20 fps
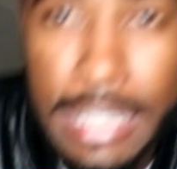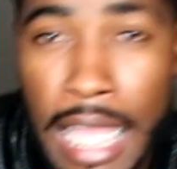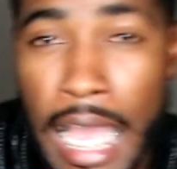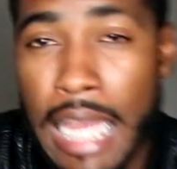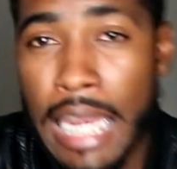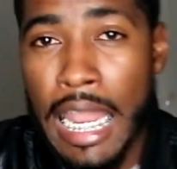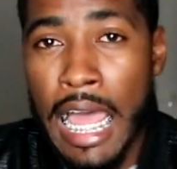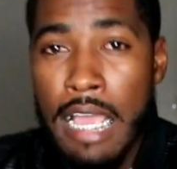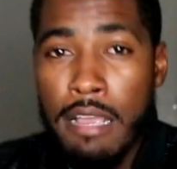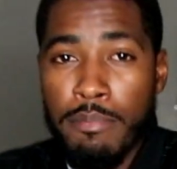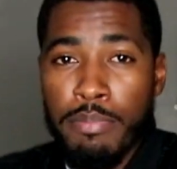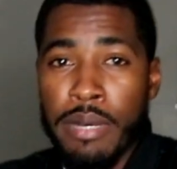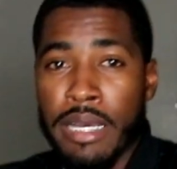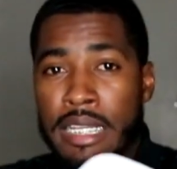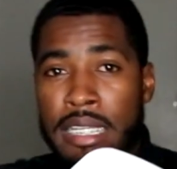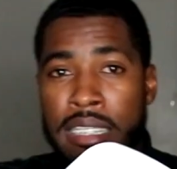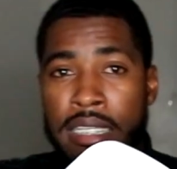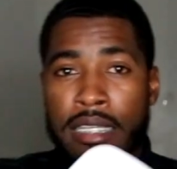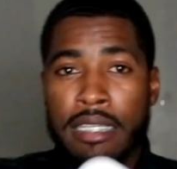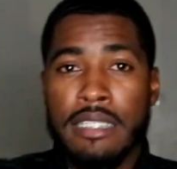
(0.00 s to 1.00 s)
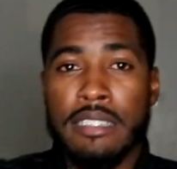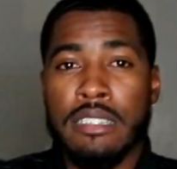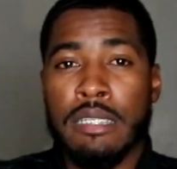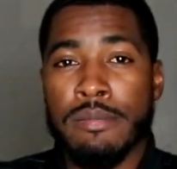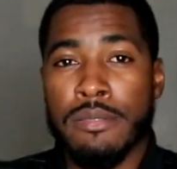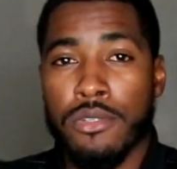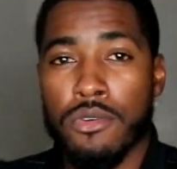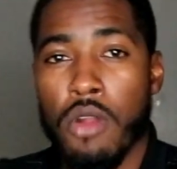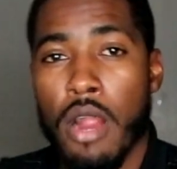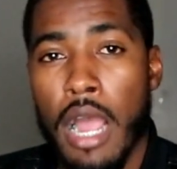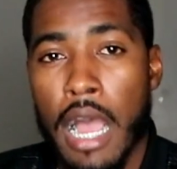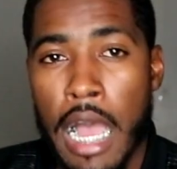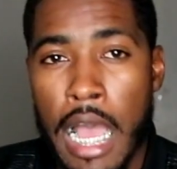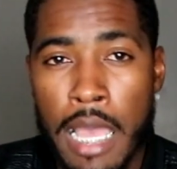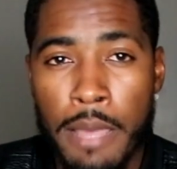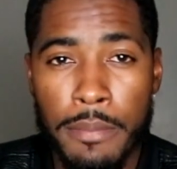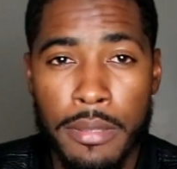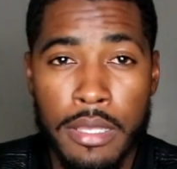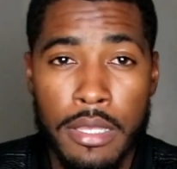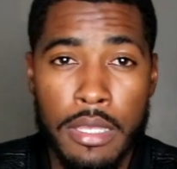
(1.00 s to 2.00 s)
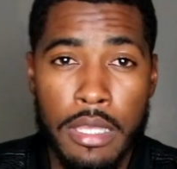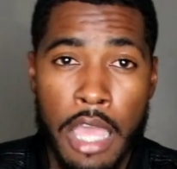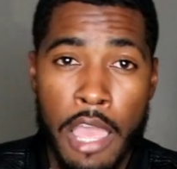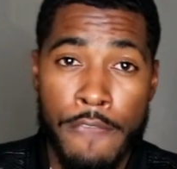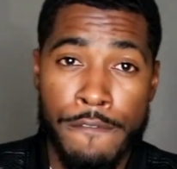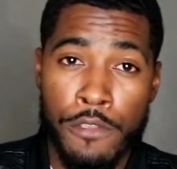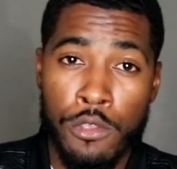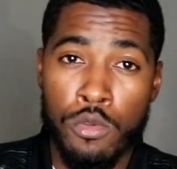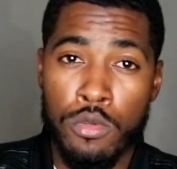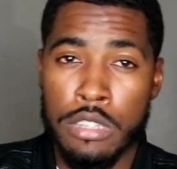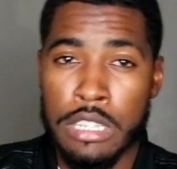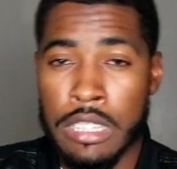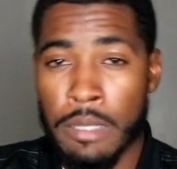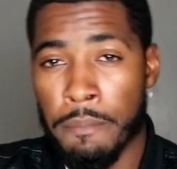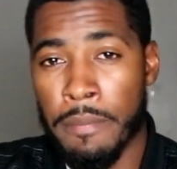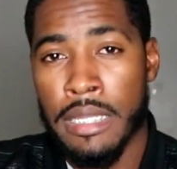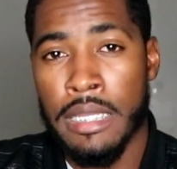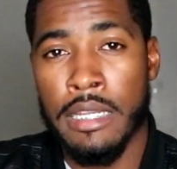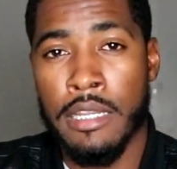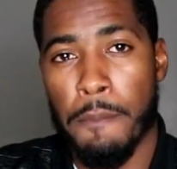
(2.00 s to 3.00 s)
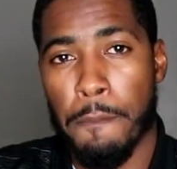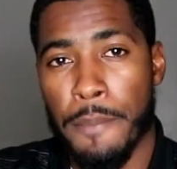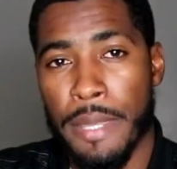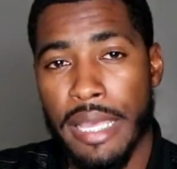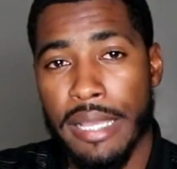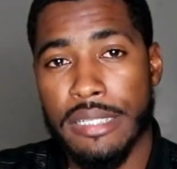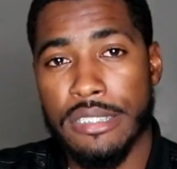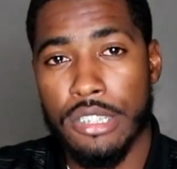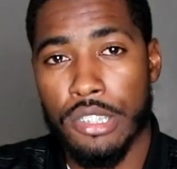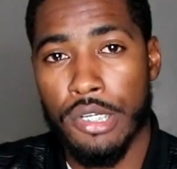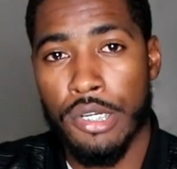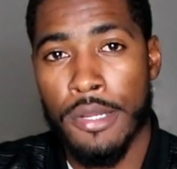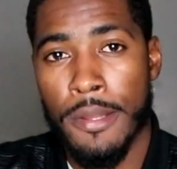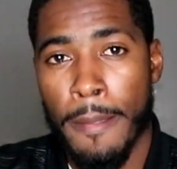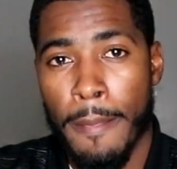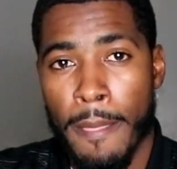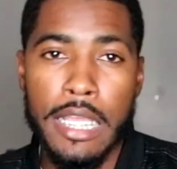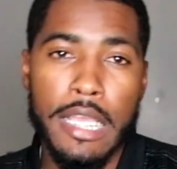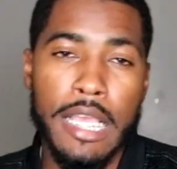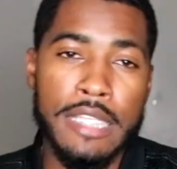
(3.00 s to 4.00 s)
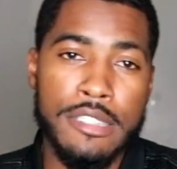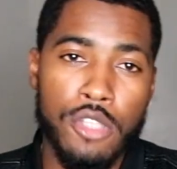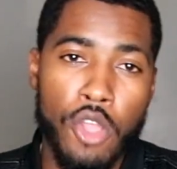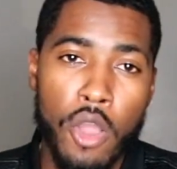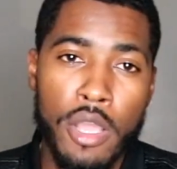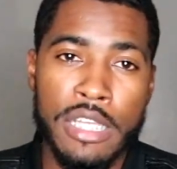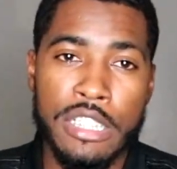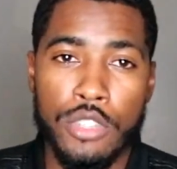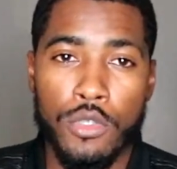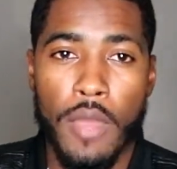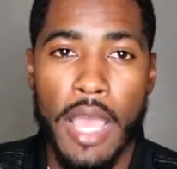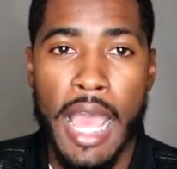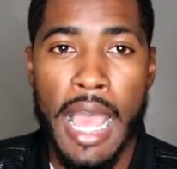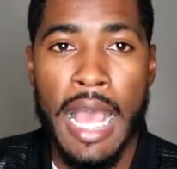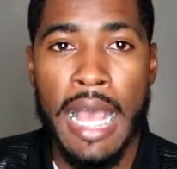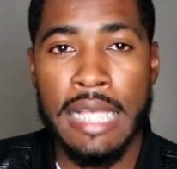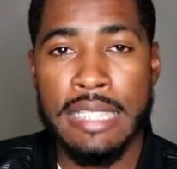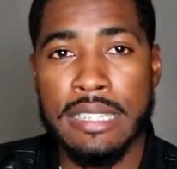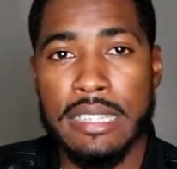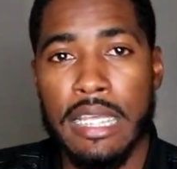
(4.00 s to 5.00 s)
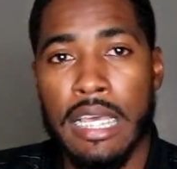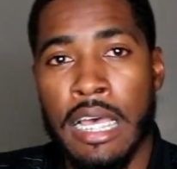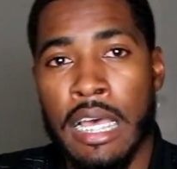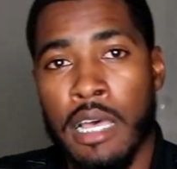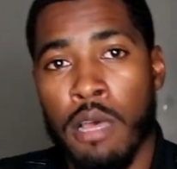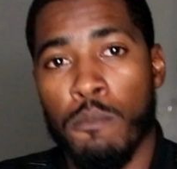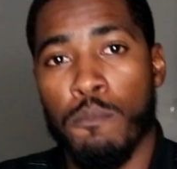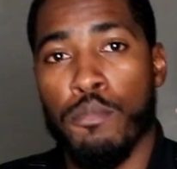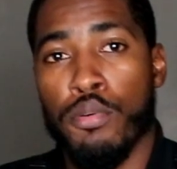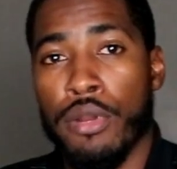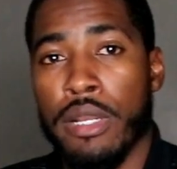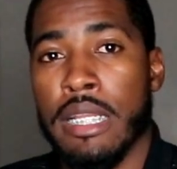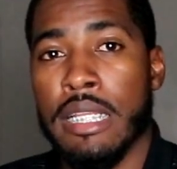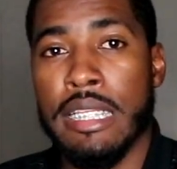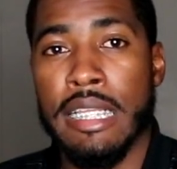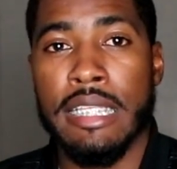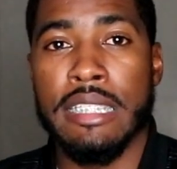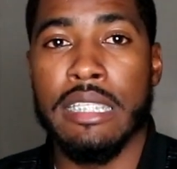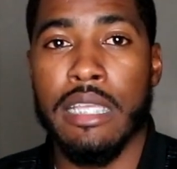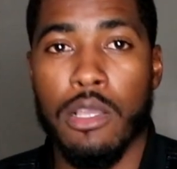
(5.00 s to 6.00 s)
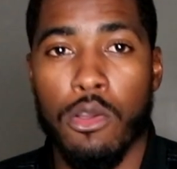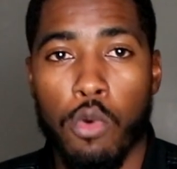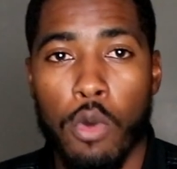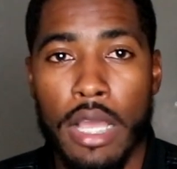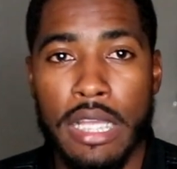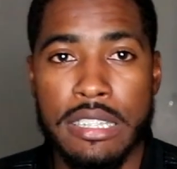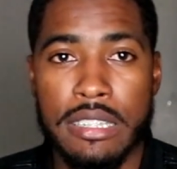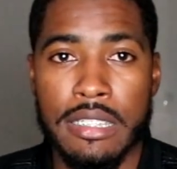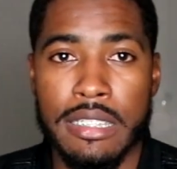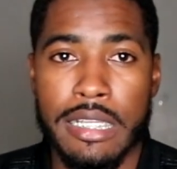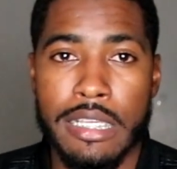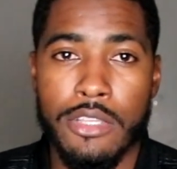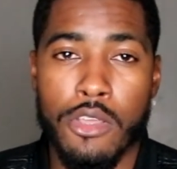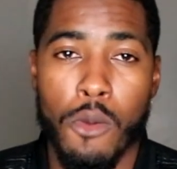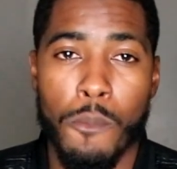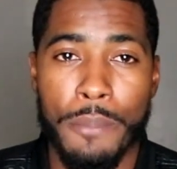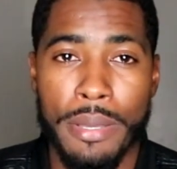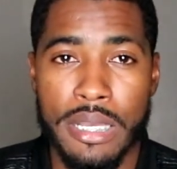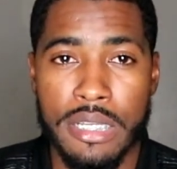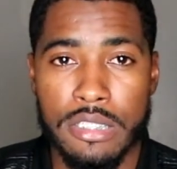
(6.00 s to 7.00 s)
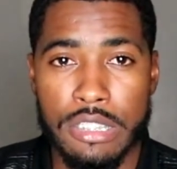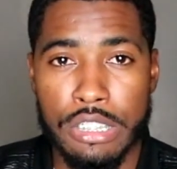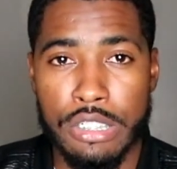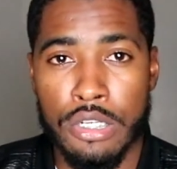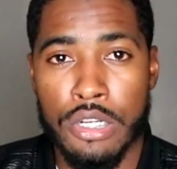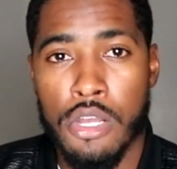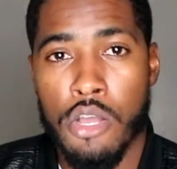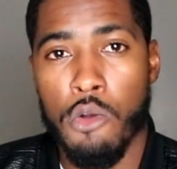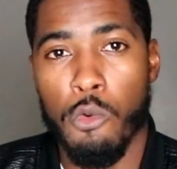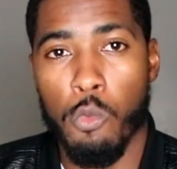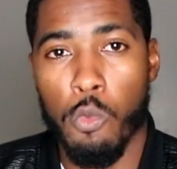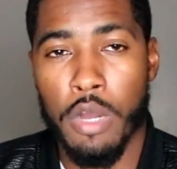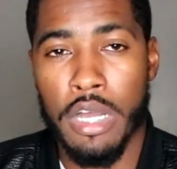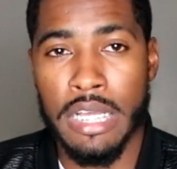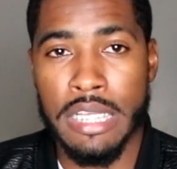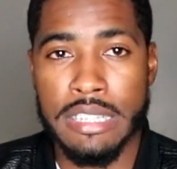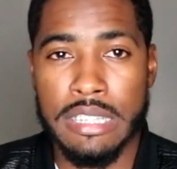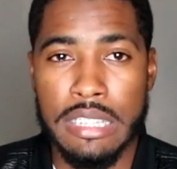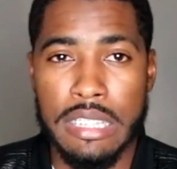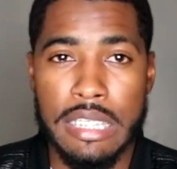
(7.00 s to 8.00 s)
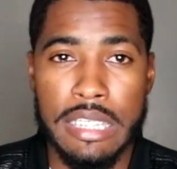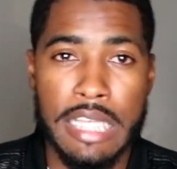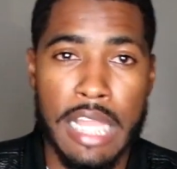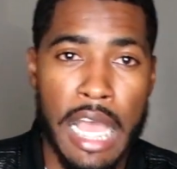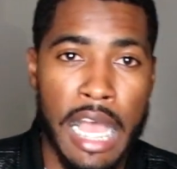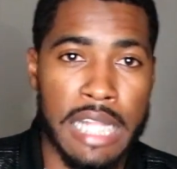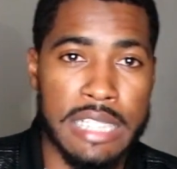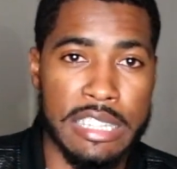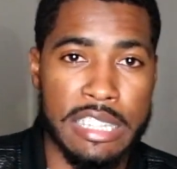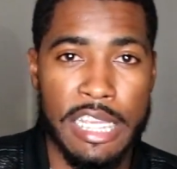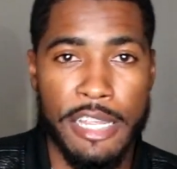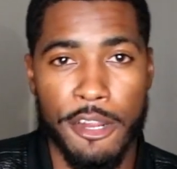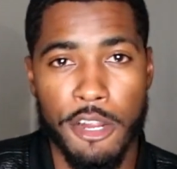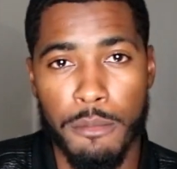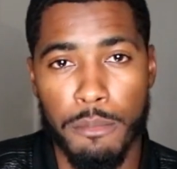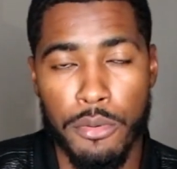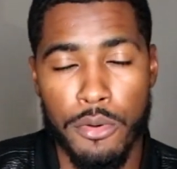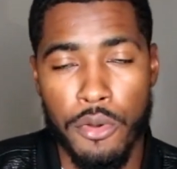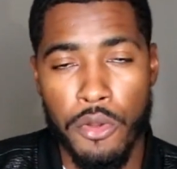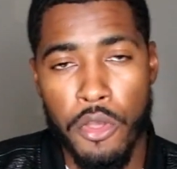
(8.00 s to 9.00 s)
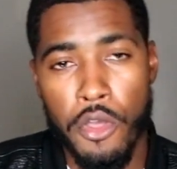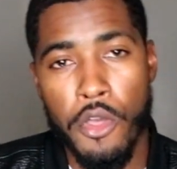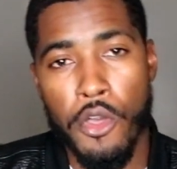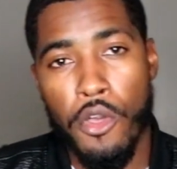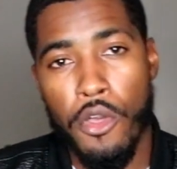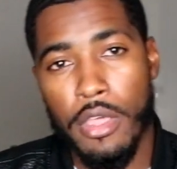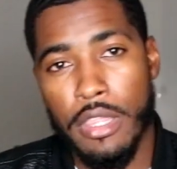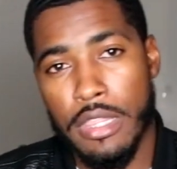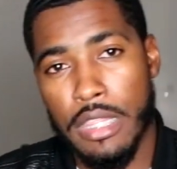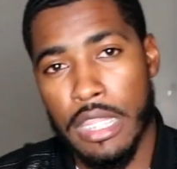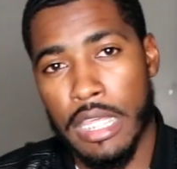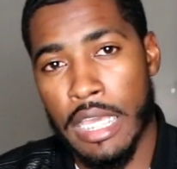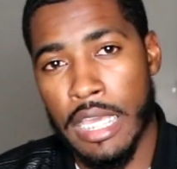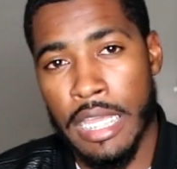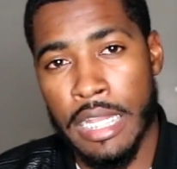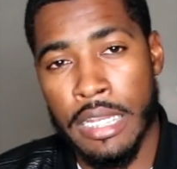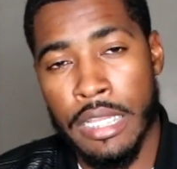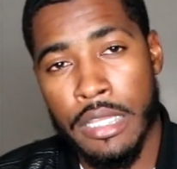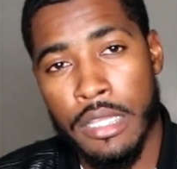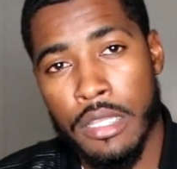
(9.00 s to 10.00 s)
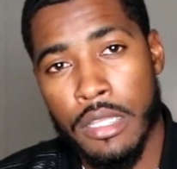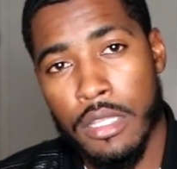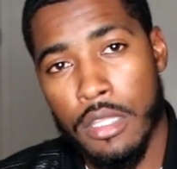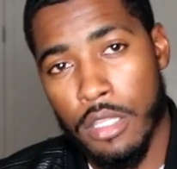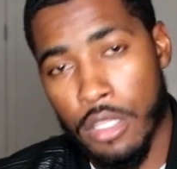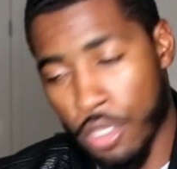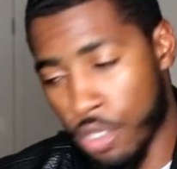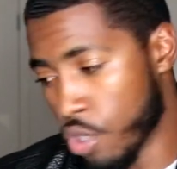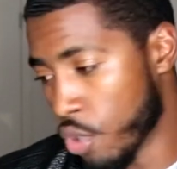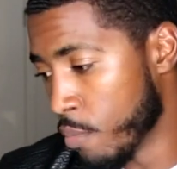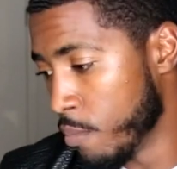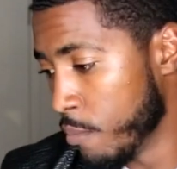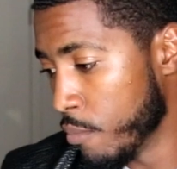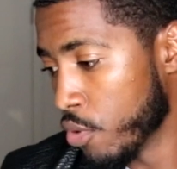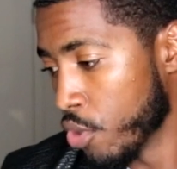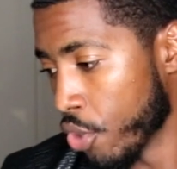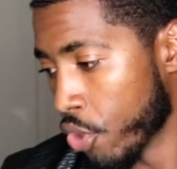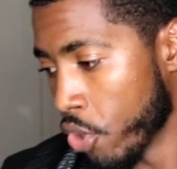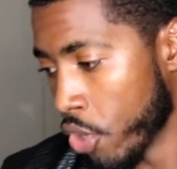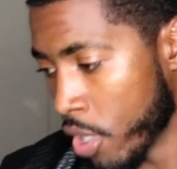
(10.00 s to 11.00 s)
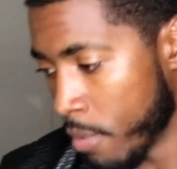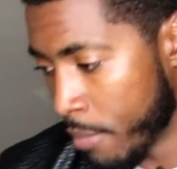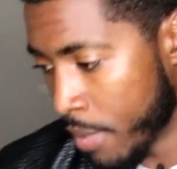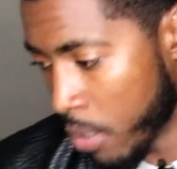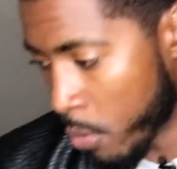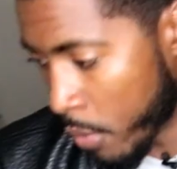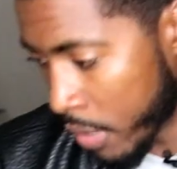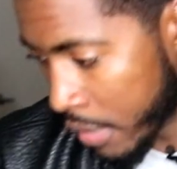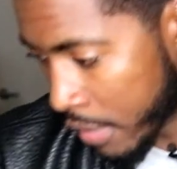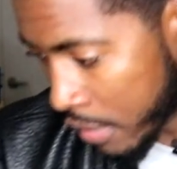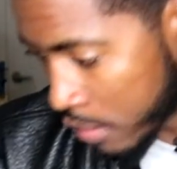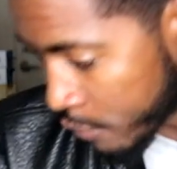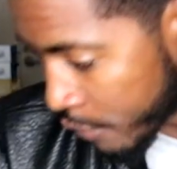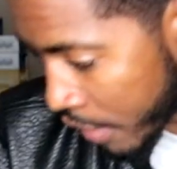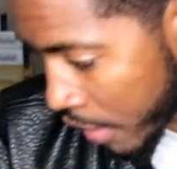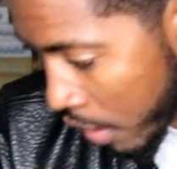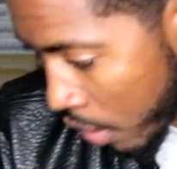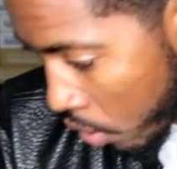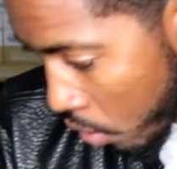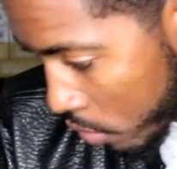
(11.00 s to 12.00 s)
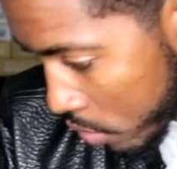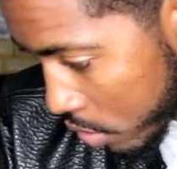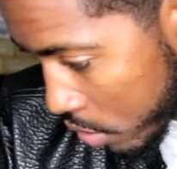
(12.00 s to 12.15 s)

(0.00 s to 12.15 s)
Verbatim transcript: that like button, subscribe if you submitted a picture. As long as you asked a pretty decent question and your picture was not terrible, then you're, you're gonna be in one of these videos.